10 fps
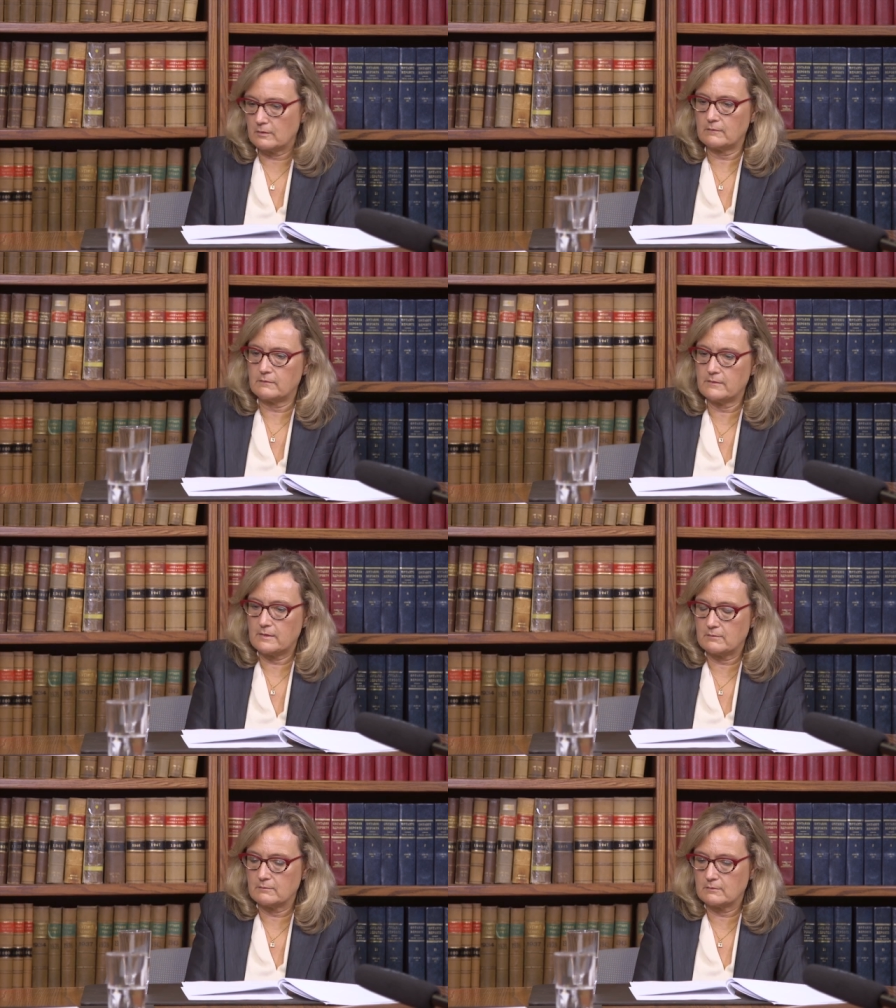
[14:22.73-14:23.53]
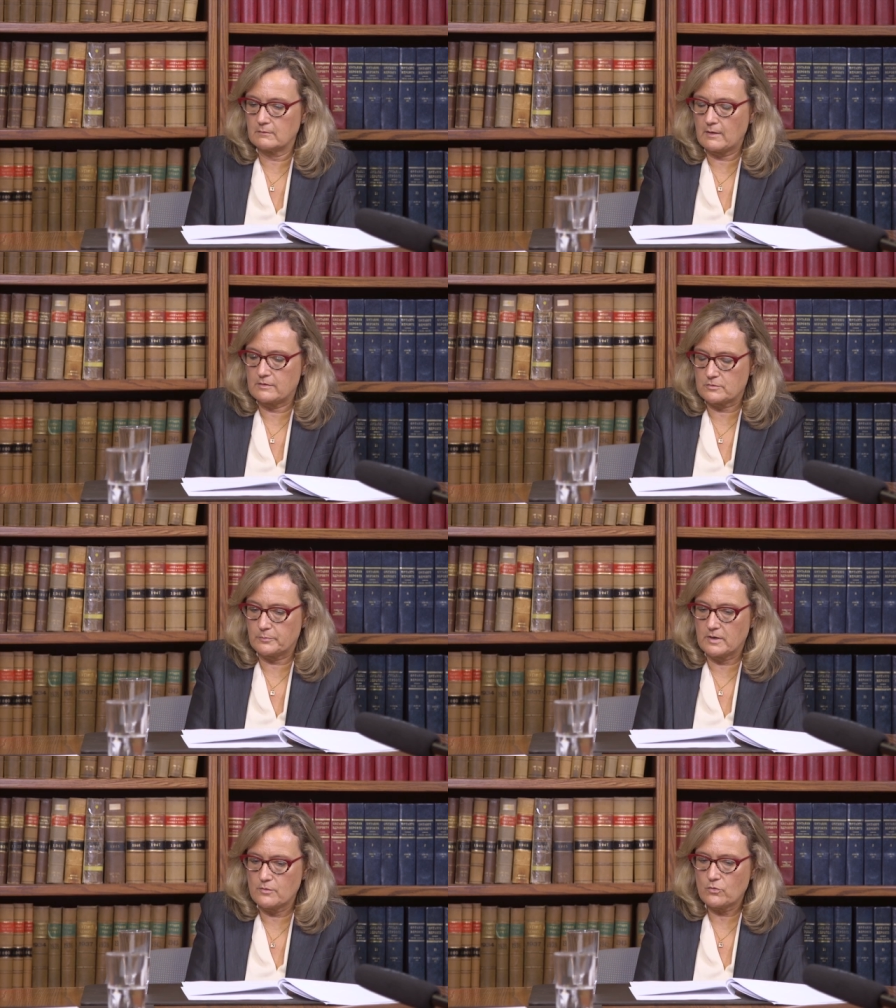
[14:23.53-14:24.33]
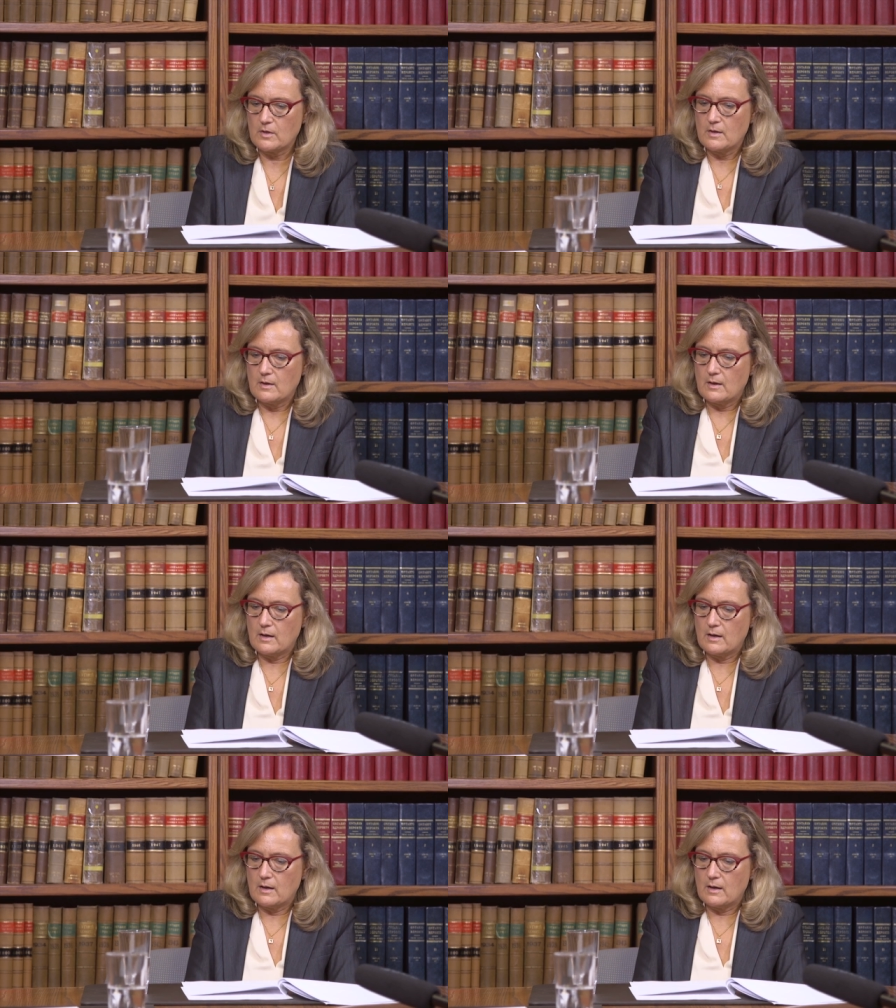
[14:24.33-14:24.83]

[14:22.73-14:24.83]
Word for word: uh, the enterprise. Sure.